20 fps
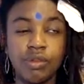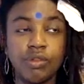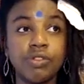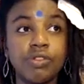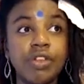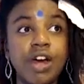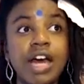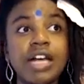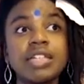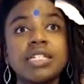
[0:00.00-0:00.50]

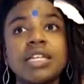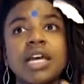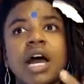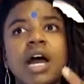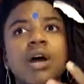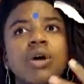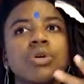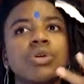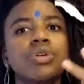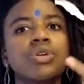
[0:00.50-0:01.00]
That's
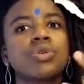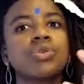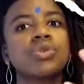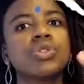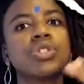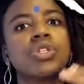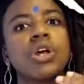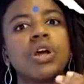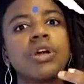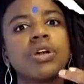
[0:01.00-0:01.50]
how you
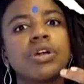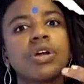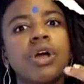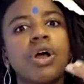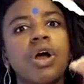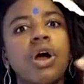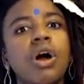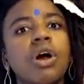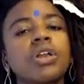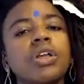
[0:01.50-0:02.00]
start
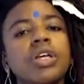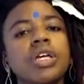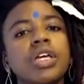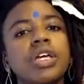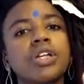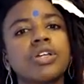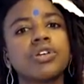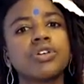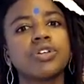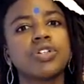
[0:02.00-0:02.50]
calling
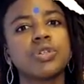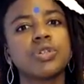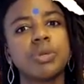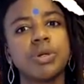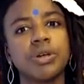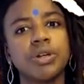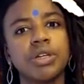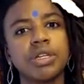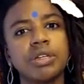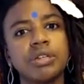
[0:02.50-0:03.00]
in your
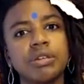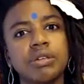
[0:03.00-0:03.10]
spirit.